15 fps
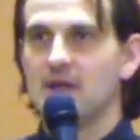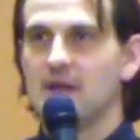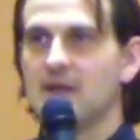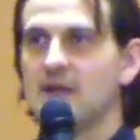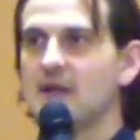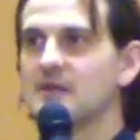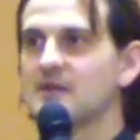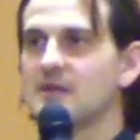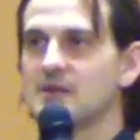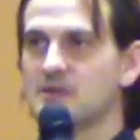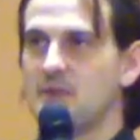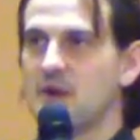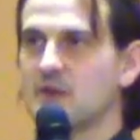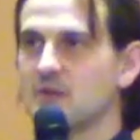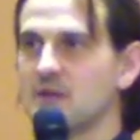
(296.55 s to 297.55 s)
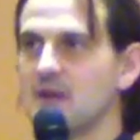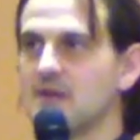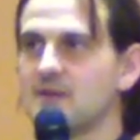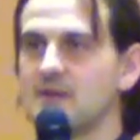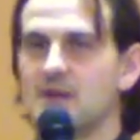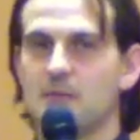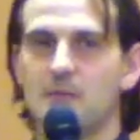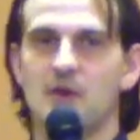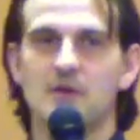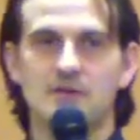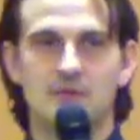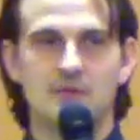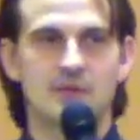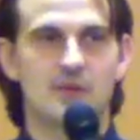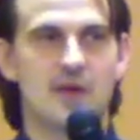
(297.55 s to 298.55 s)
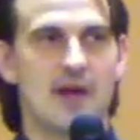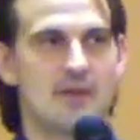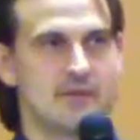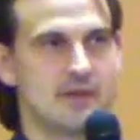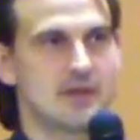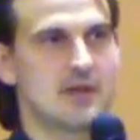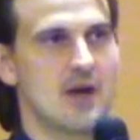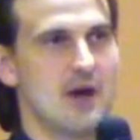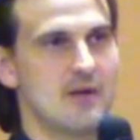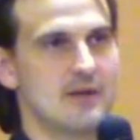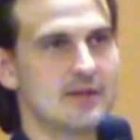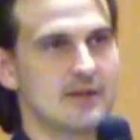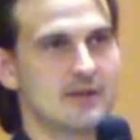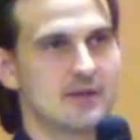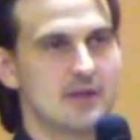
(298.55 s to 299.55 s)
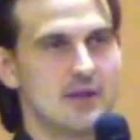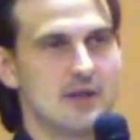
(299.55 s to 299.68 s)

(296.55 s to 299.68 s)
He gives you a special gift, and he births you into a heavenly calling.